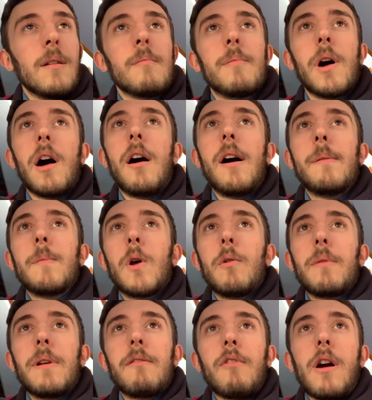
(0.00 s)
I'm
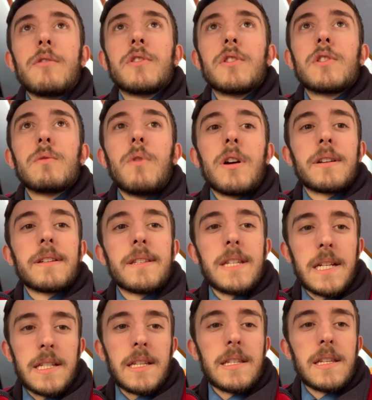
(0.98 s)
normally rotated to work
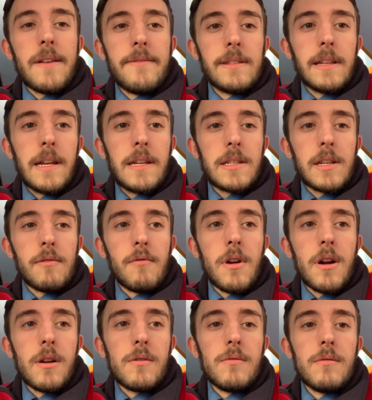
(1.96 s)
6 to 7 days in a
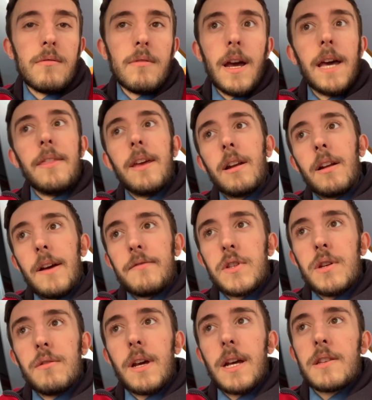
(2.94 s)
row, and then I have
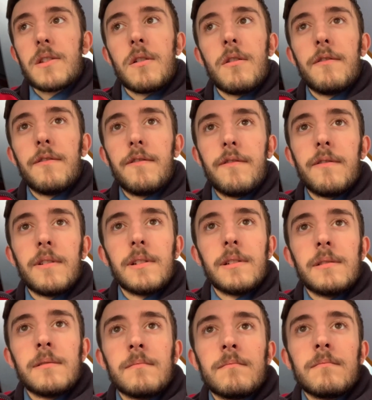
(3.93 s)
2 days off,
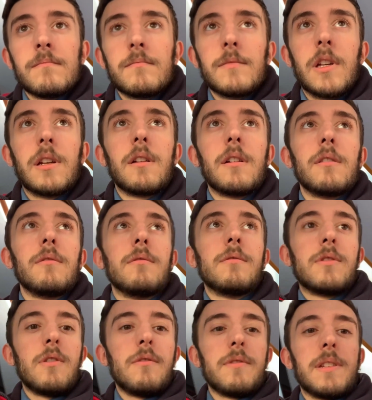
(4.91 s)
you know,
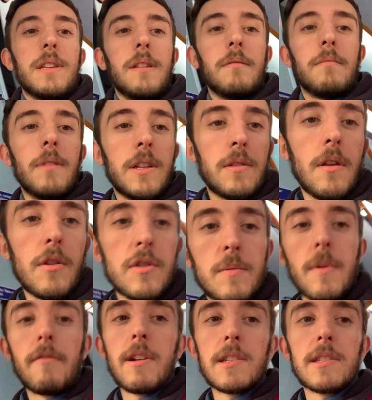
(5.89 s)
so obviously those are
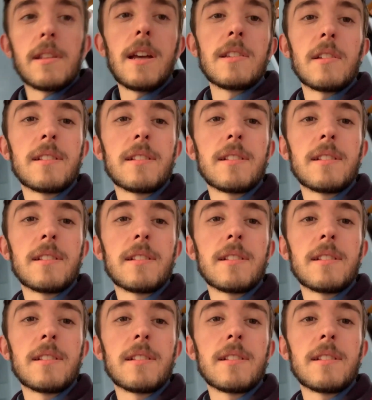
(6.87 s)
my rest days.